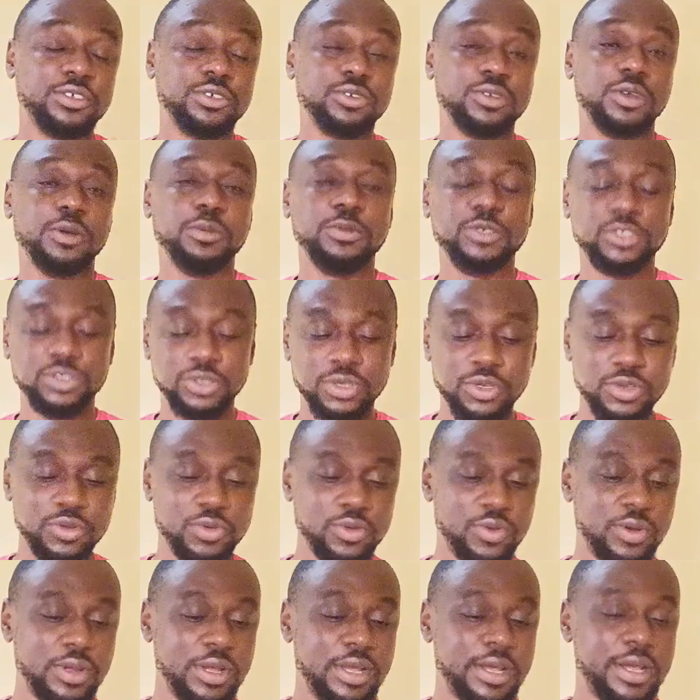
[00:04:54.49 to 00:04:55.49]
So I'll be showing
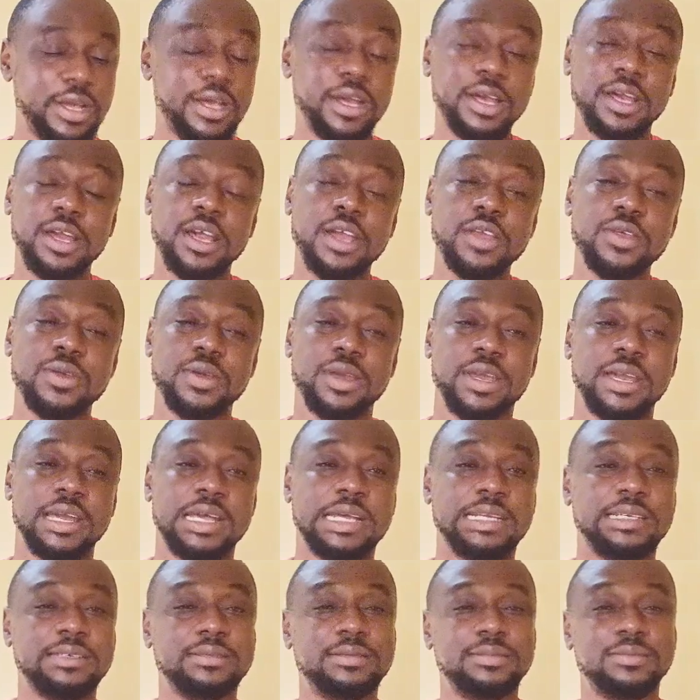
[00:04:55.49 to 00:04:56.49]
you how you
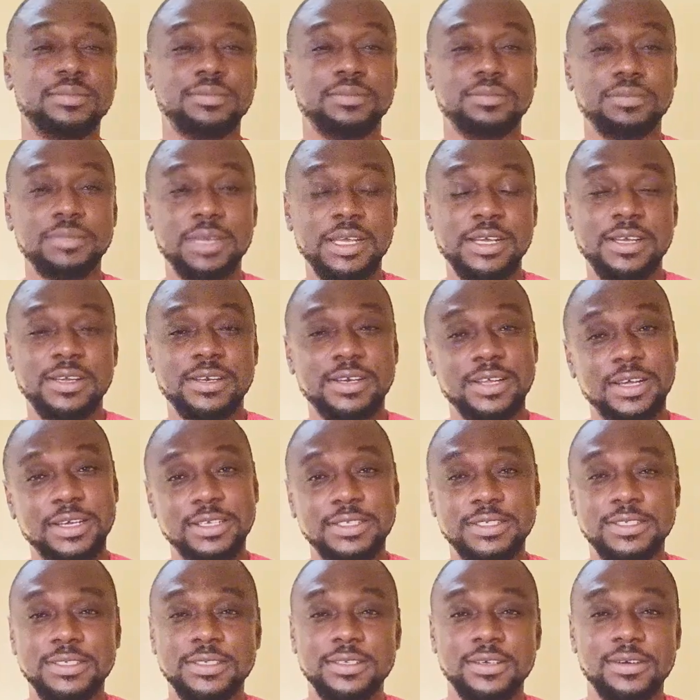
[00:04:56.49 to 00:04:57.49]
can make
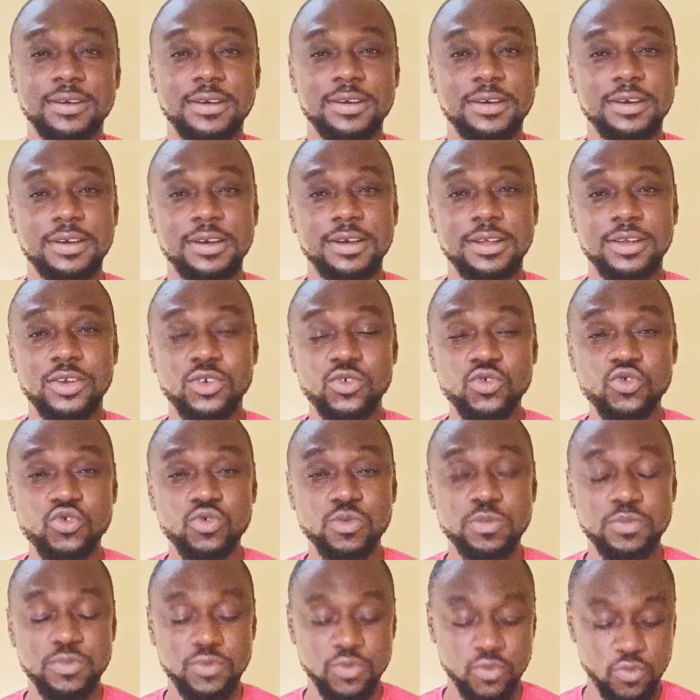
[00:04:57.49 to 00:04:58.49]
that
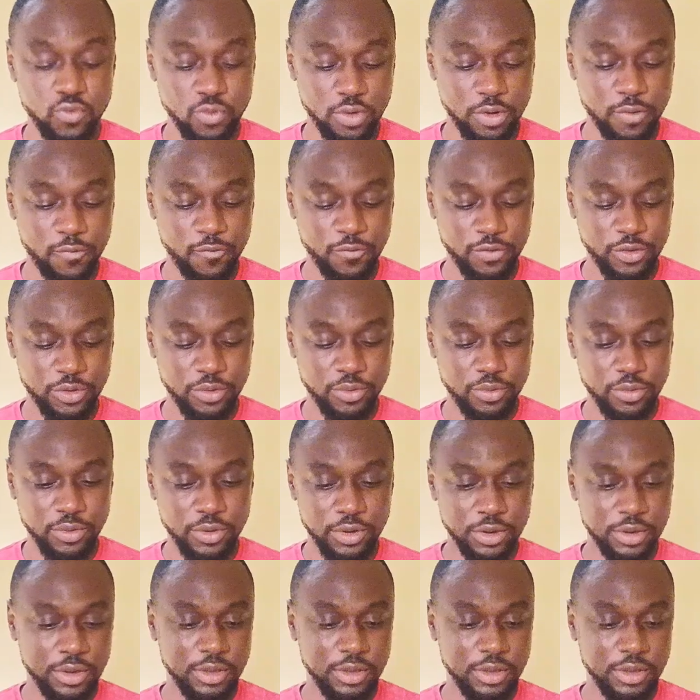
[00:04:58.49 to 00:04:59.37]
loop work for you.